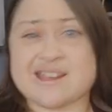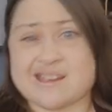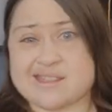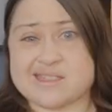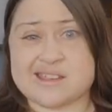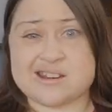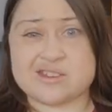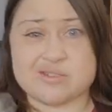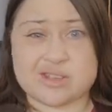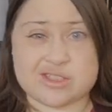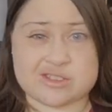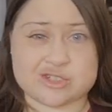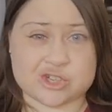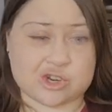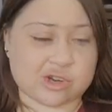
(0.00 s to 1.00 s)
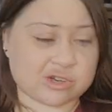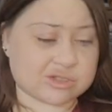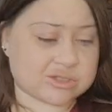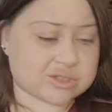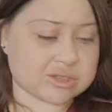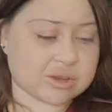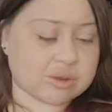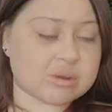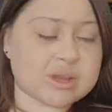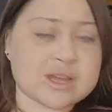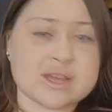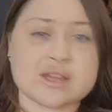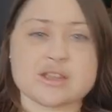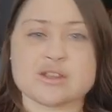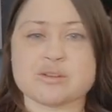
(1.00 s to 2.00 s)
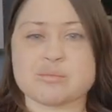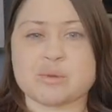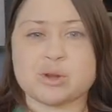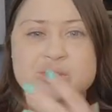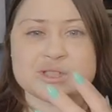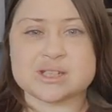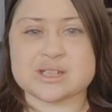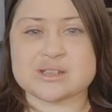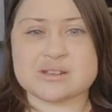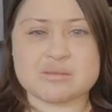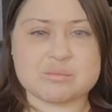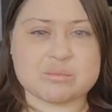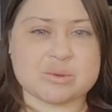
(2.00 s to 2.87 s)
and then you get the jars. So you're multi